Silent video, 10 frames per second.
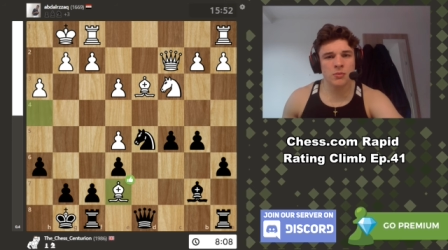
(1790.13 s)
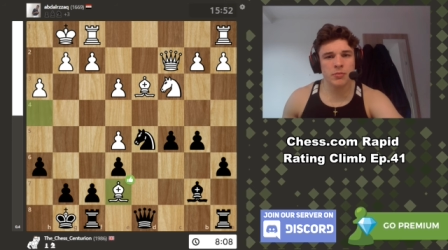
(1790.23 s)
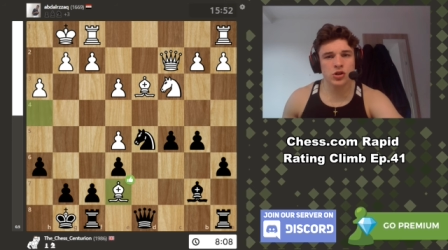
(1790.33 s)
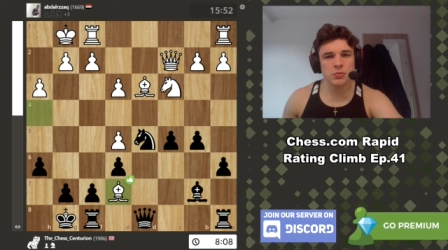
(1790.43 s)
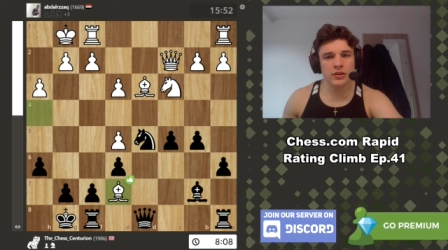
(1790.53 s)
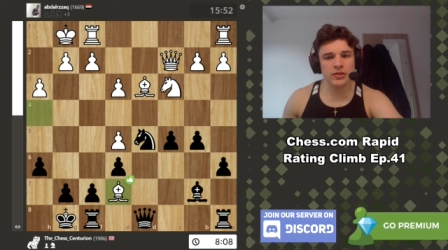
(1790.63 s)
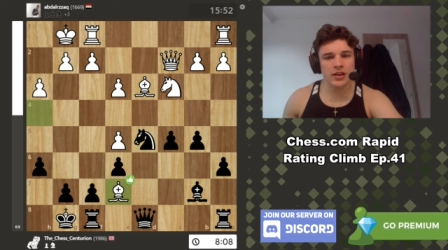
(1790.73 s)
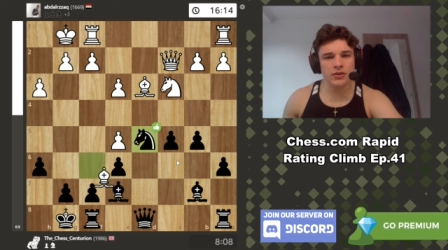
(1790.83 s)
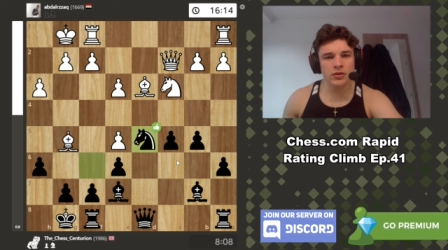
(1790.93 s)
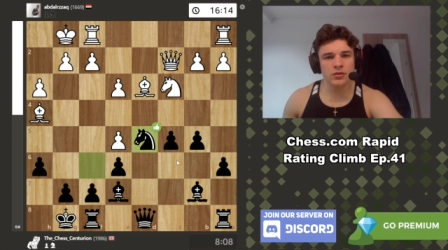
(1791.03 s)
bishop e
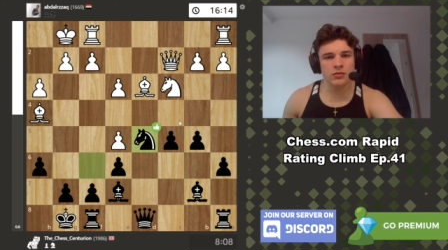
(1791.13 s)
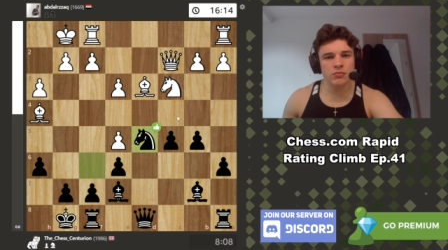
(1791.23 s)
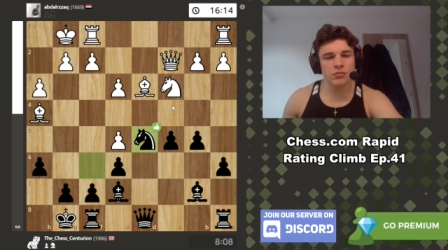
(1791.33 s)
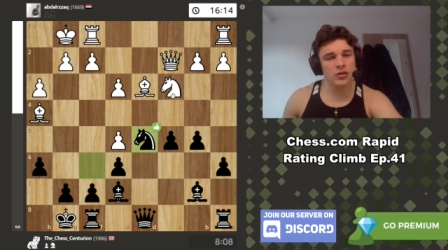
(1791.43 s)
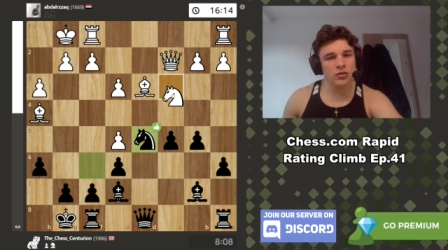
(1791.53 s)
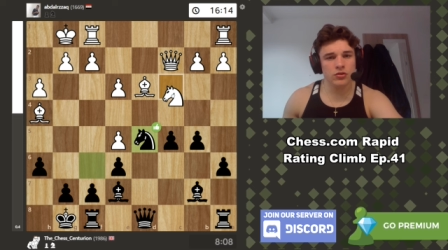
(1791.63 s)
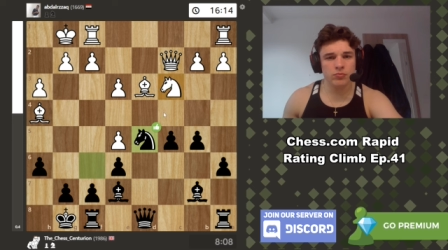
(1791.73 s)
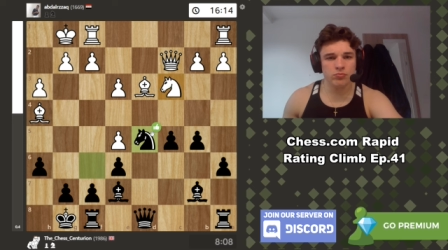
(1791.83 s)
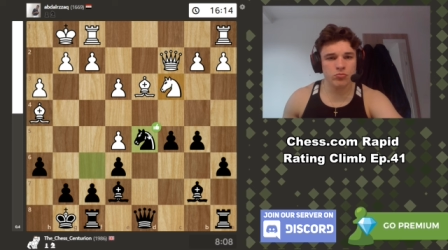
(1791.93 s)
seven is